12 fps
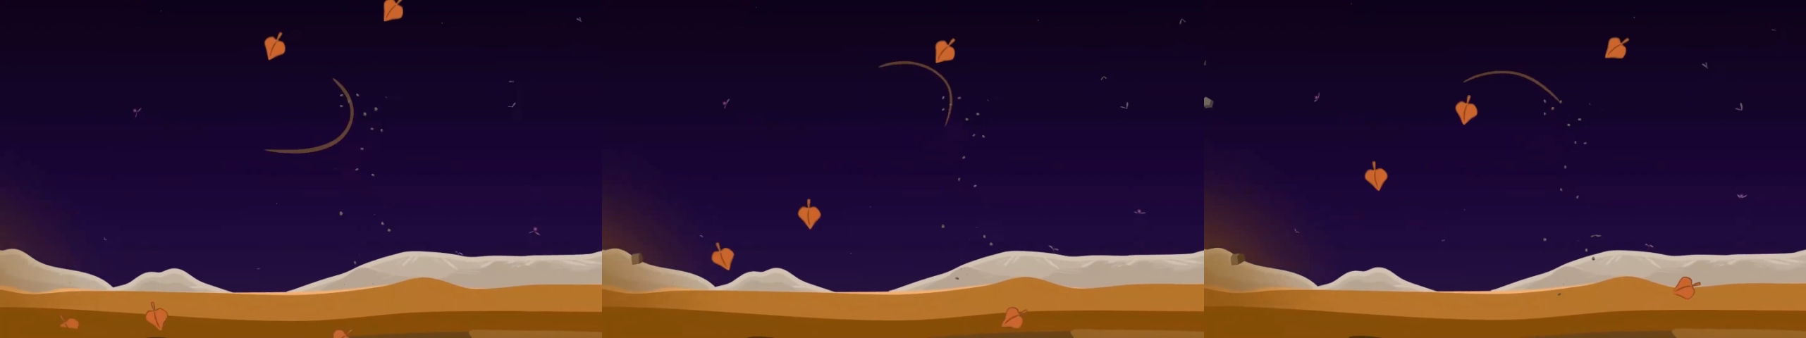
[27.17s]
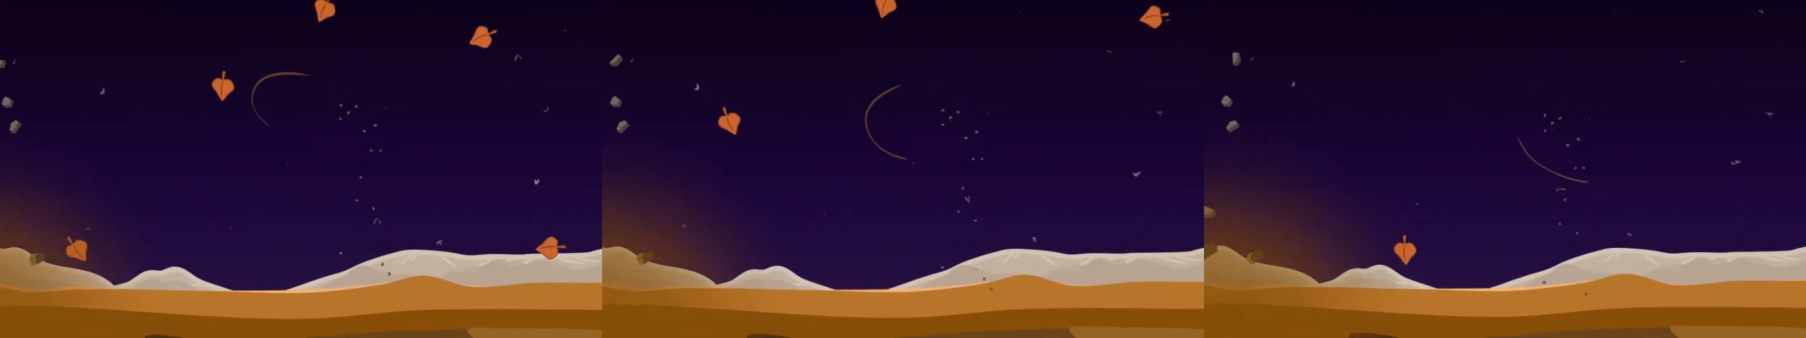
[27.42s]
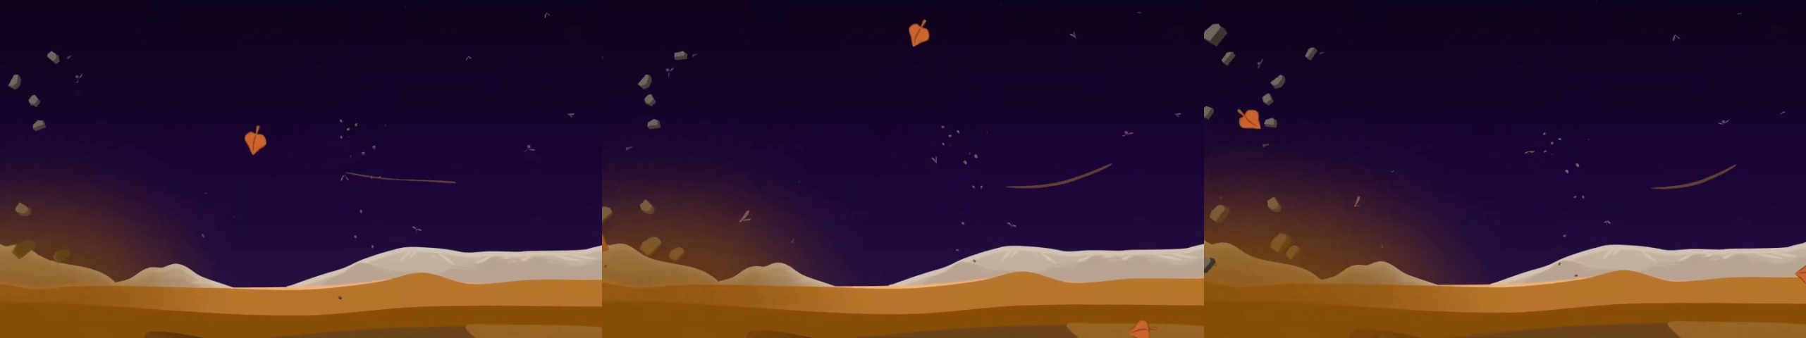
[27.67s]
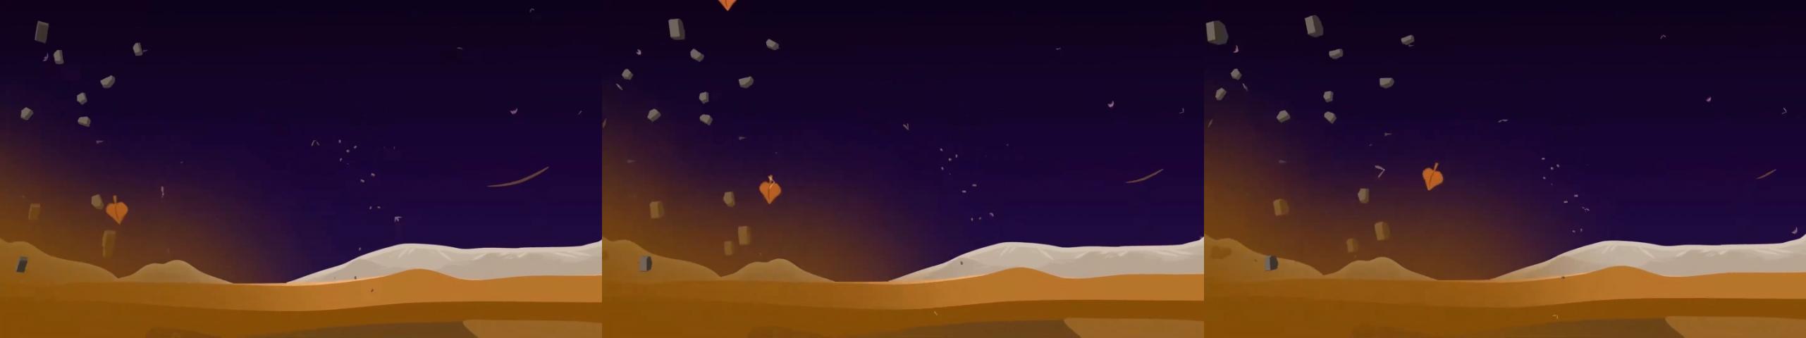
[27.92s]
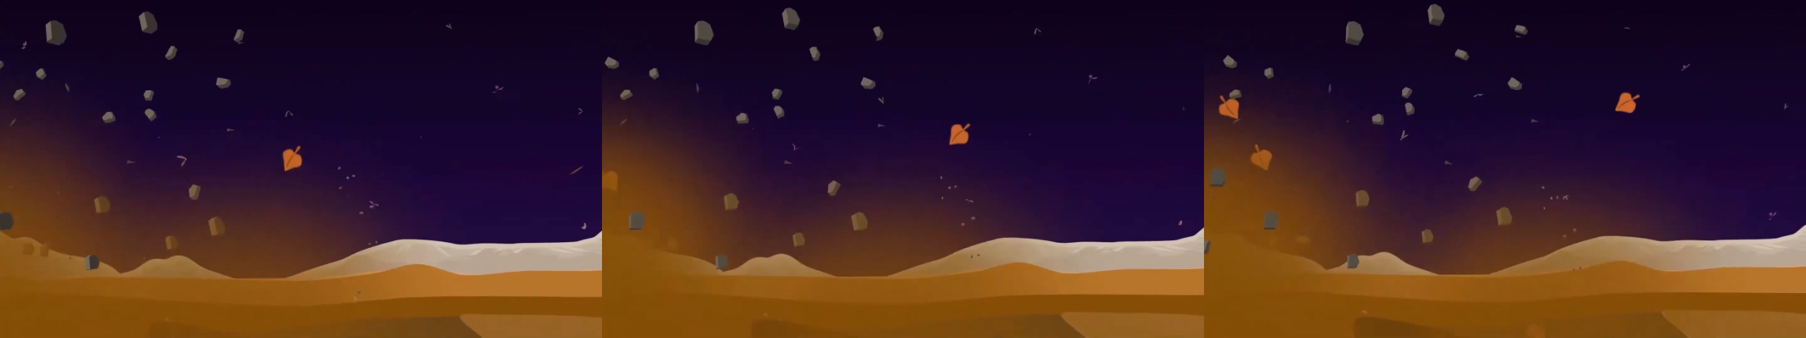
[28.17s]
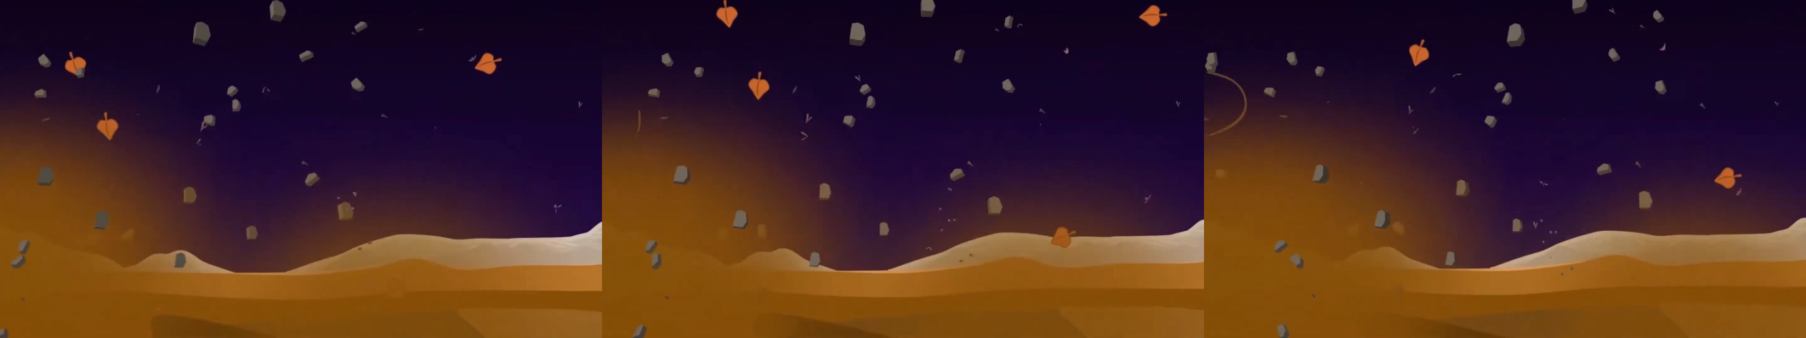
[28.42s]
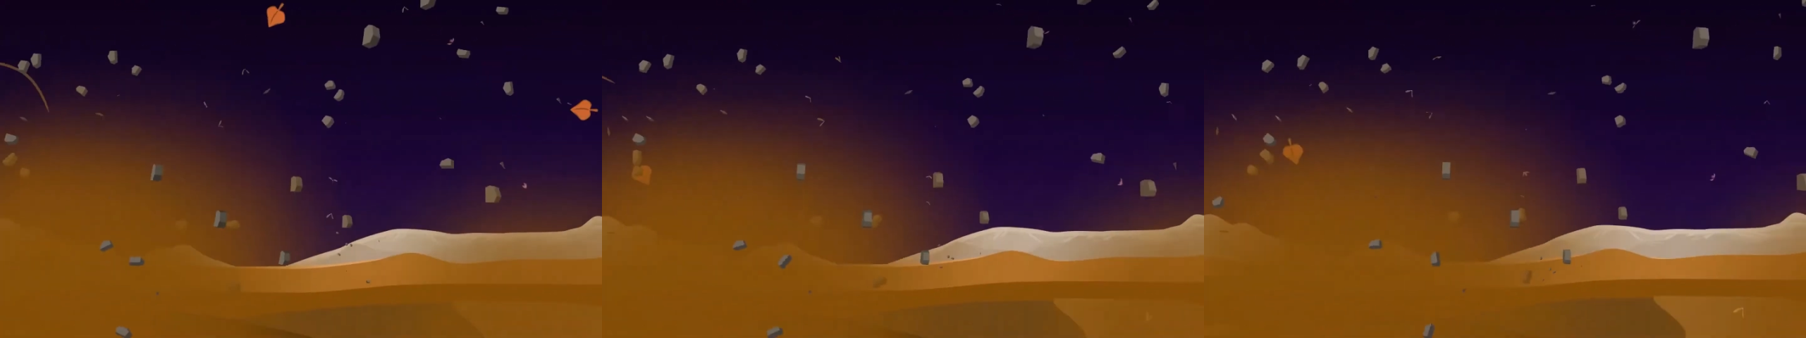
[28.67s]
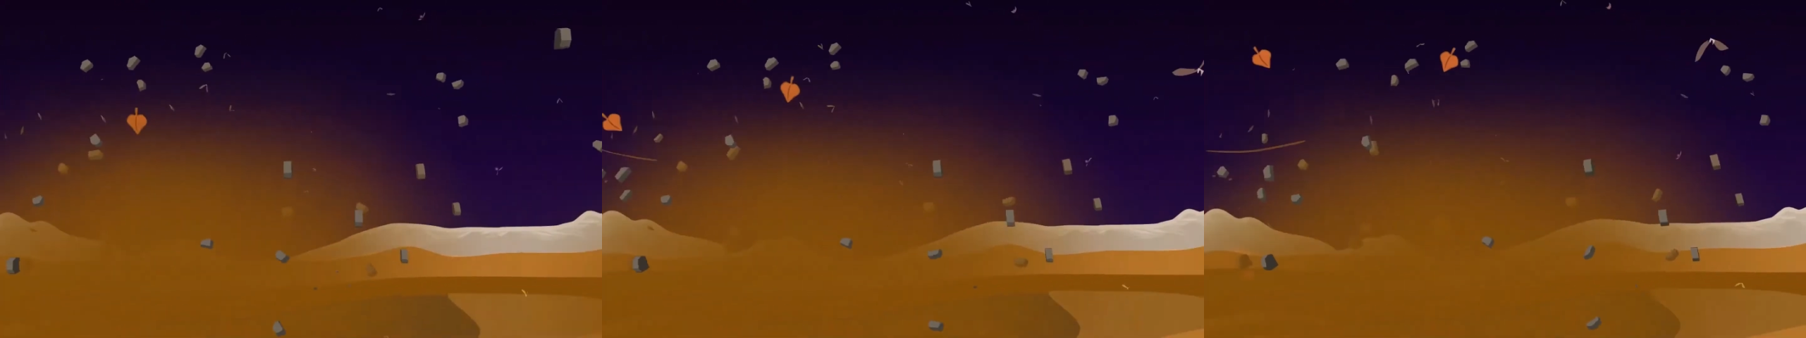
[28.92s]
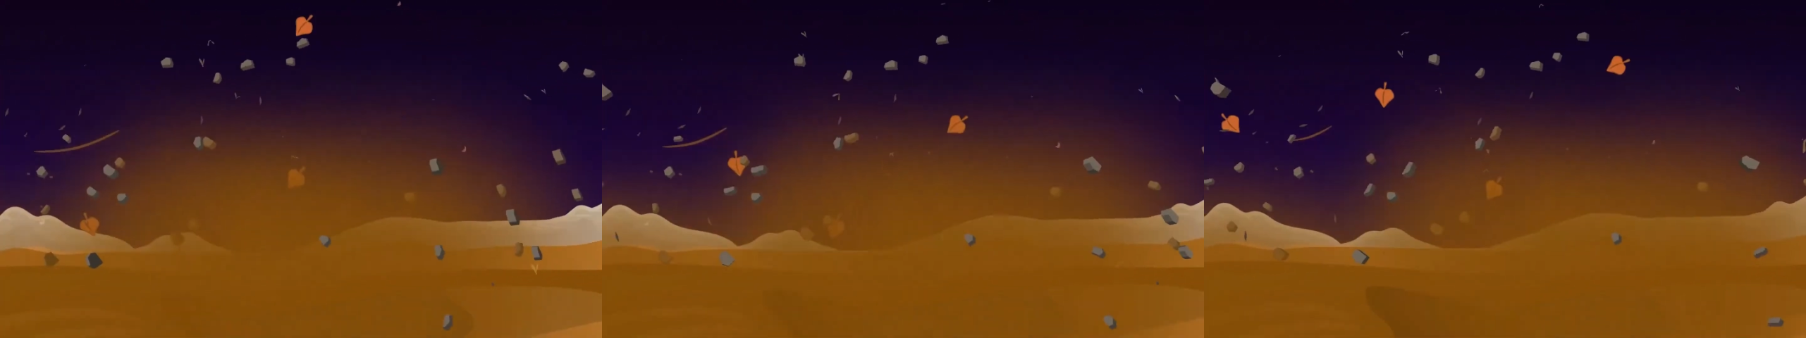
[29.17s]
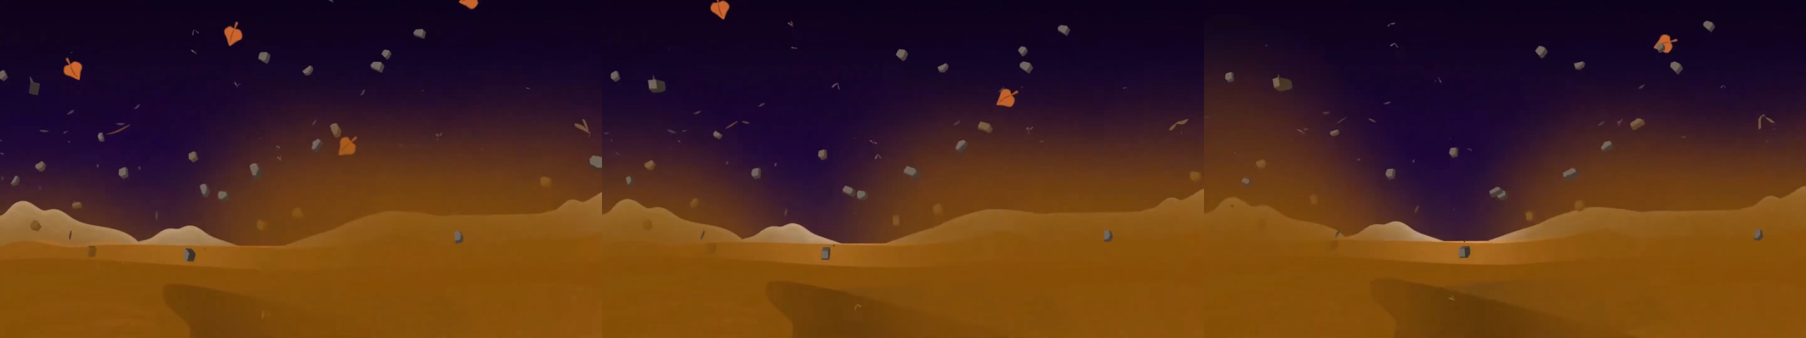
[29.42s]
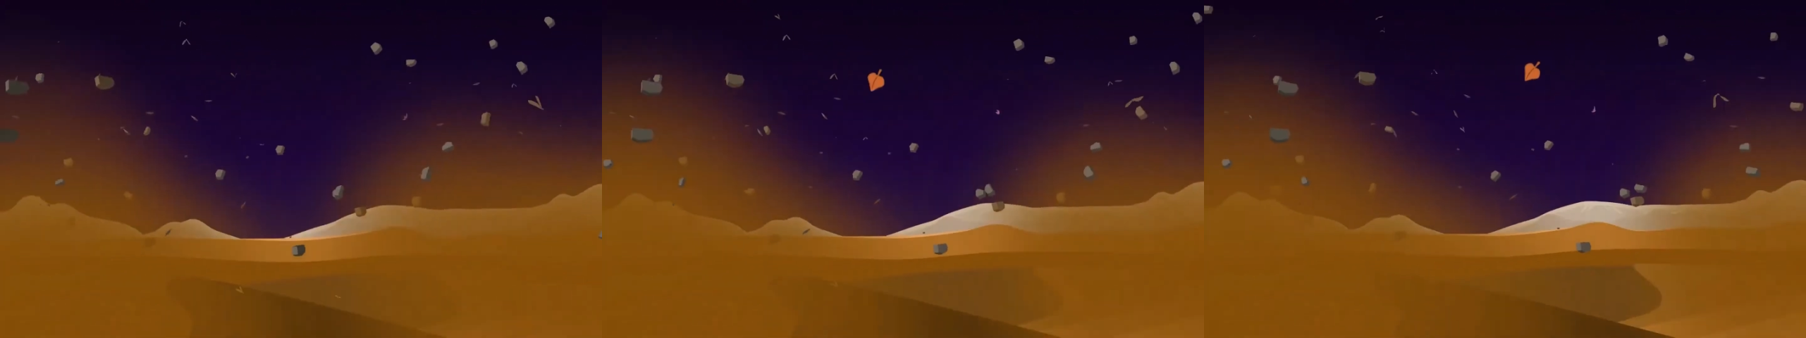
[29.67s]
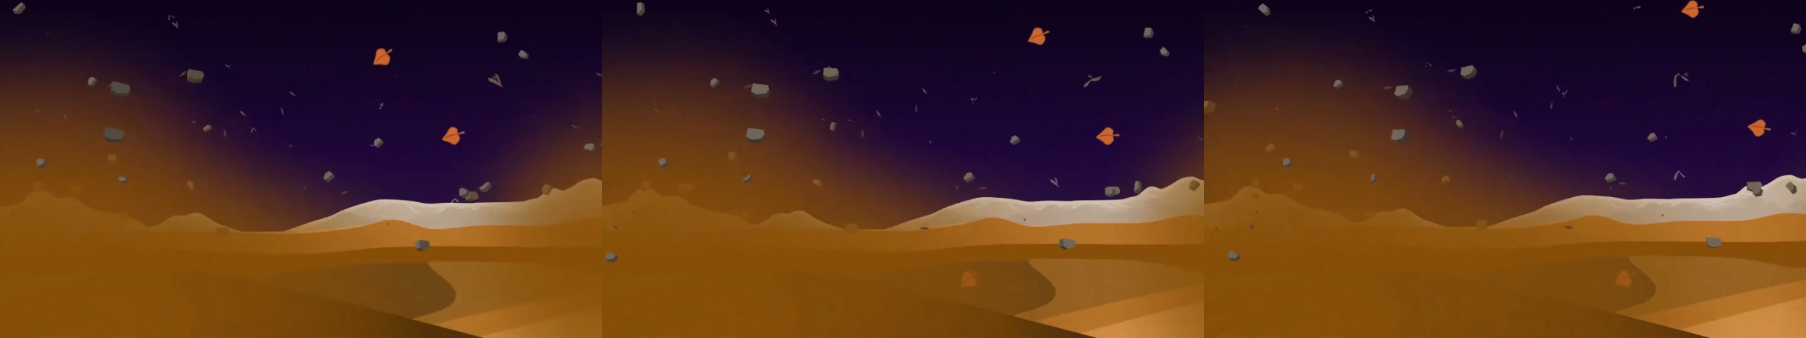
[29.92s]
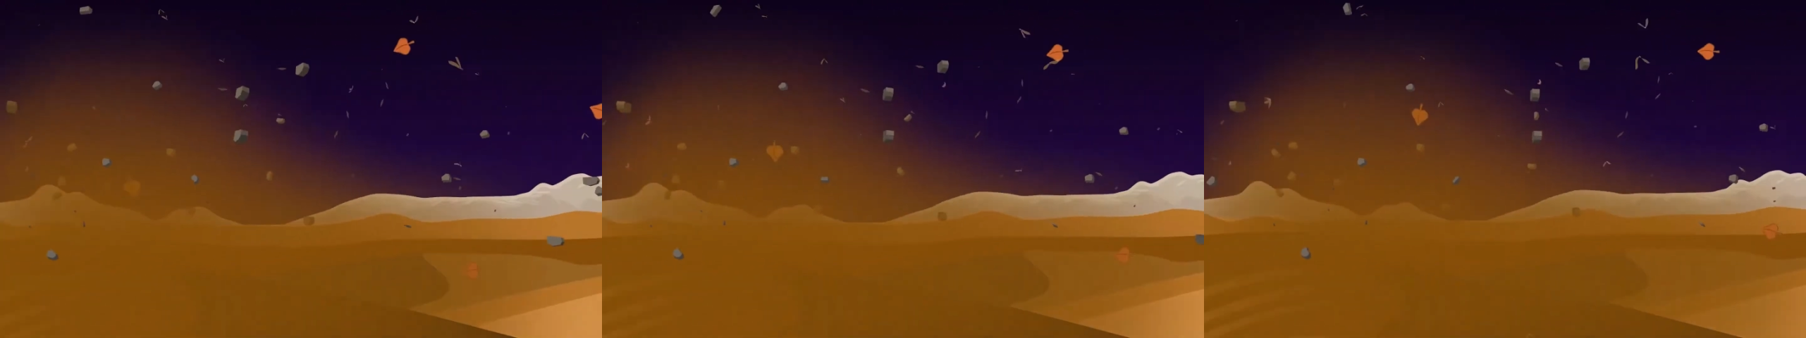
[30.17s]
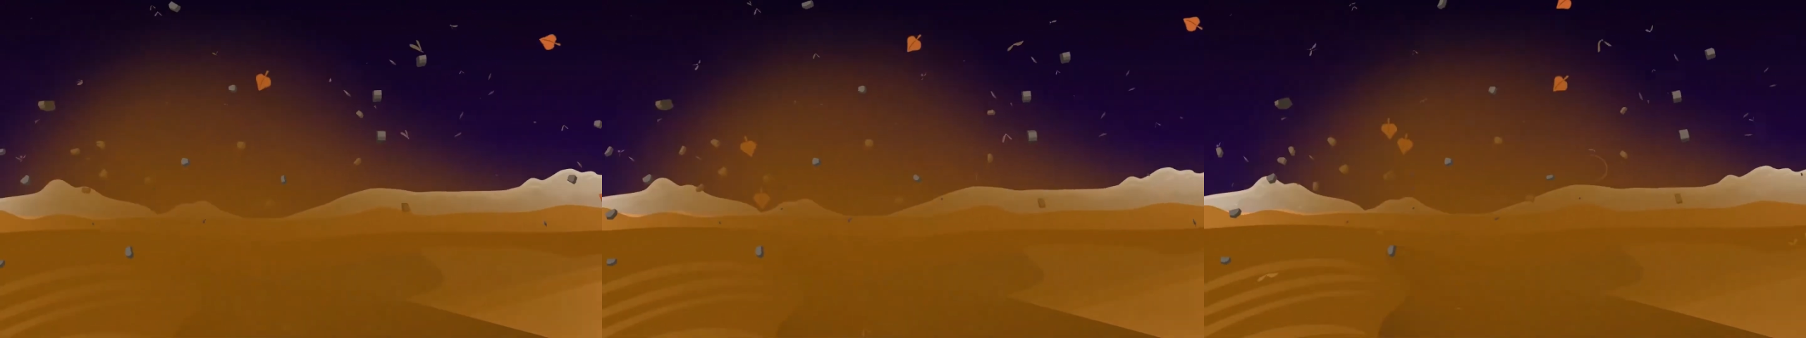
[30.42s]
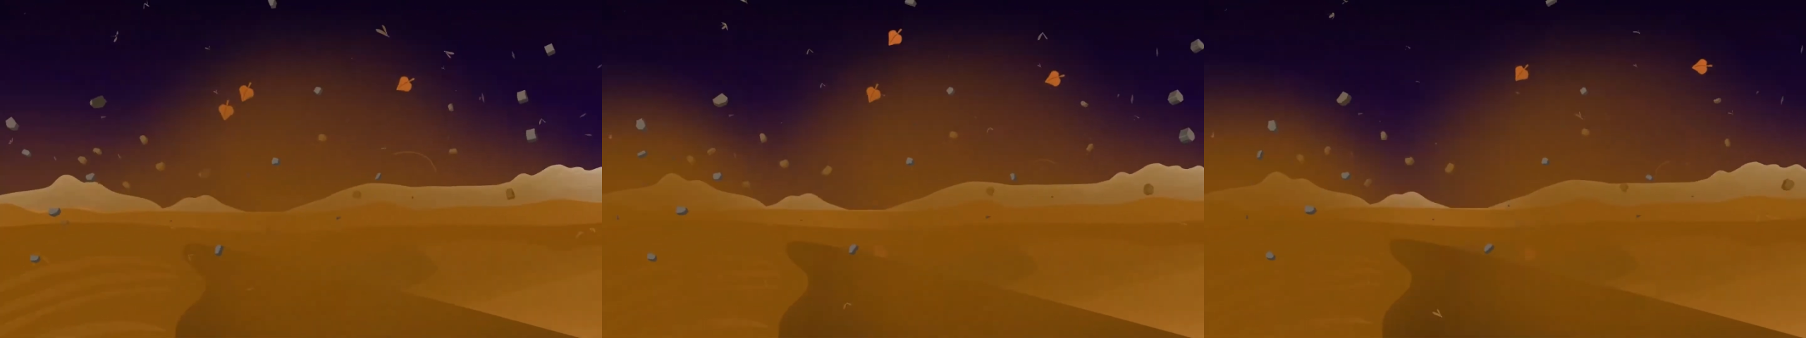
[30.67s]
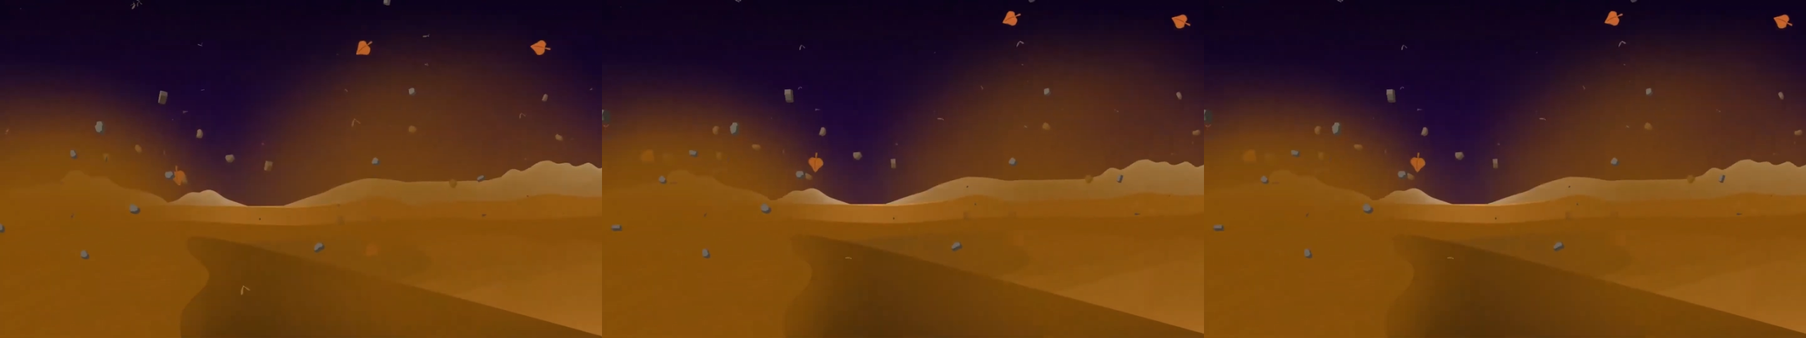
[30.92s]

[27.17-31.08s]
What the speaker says: [unreadable: no face in view]